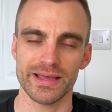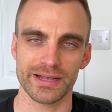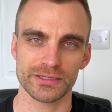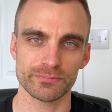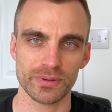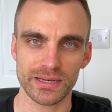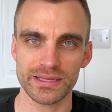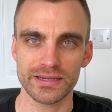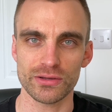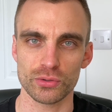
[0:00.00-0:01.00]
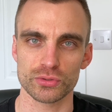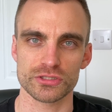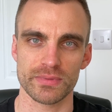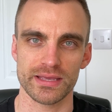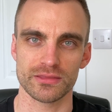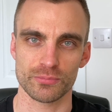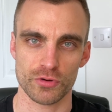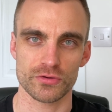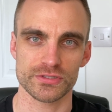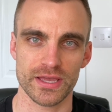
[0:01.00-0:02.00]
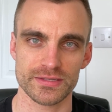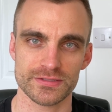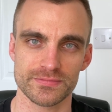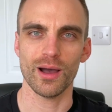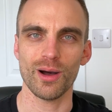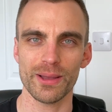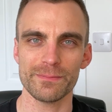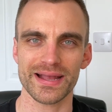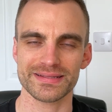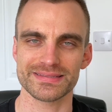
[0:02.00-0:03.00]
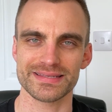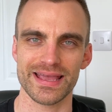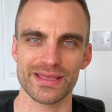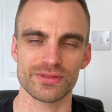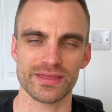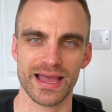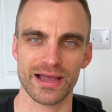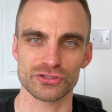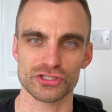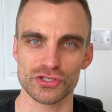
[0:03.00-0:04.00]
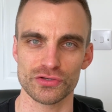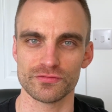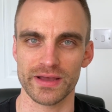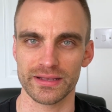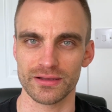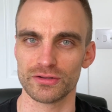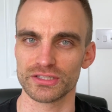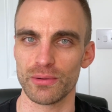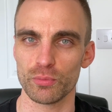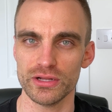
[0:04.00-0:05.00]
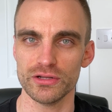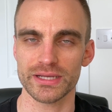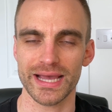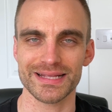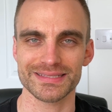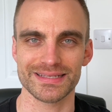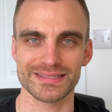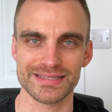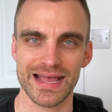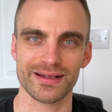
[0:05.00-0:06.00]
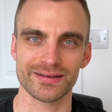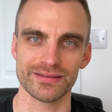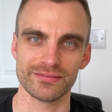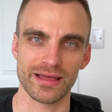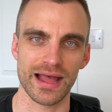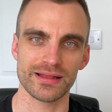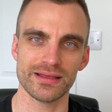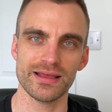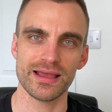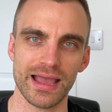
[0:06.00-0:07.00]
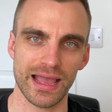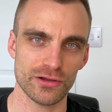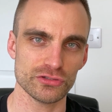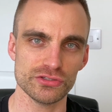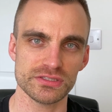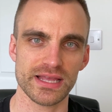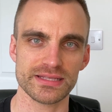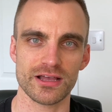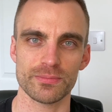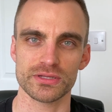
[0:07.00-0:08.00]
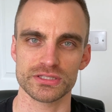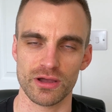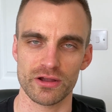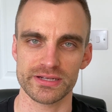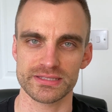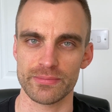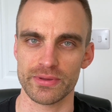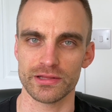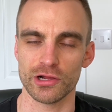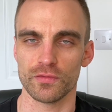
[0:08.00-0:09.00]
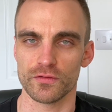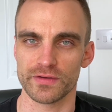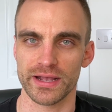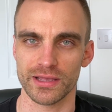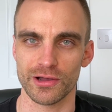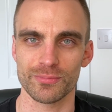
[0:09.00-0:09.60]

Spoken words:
and completely automate the process. I'm back today with How To Vanguard, and we look at exactly that. How do you set up a direct debit on the Vanguard